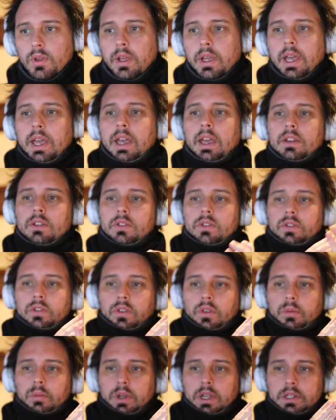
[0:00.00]
And
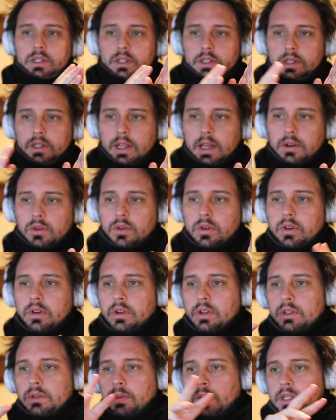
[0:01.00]
so because it's in that order,
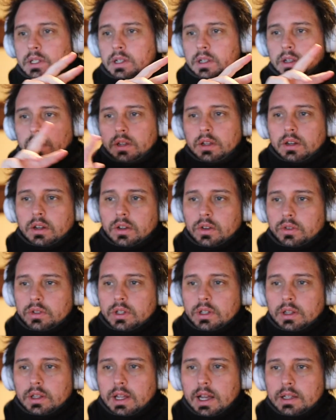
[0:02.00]
it's basically going to go to
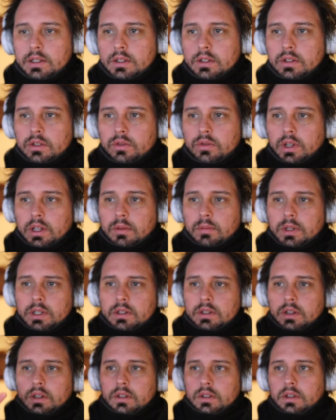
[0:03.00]
the last two
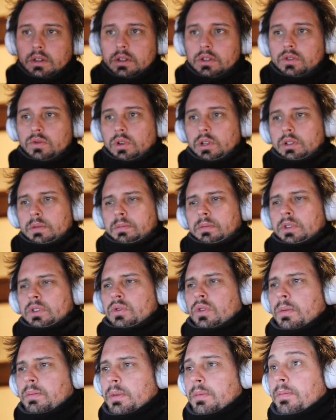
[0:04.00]
elements and it's going to
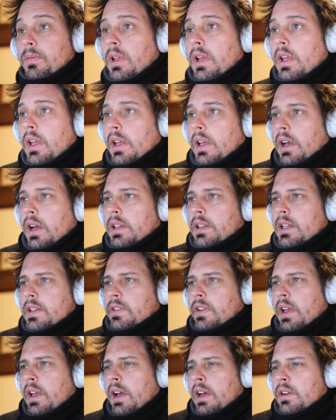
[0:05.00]
swap them. Unless,
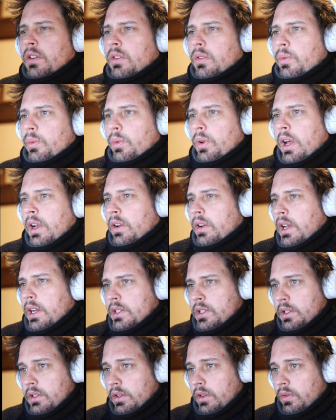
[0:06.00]
I don't know, I don't
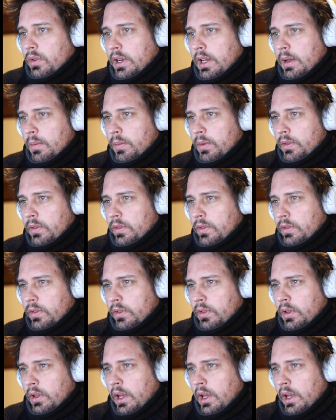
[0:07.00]
actually know what happens.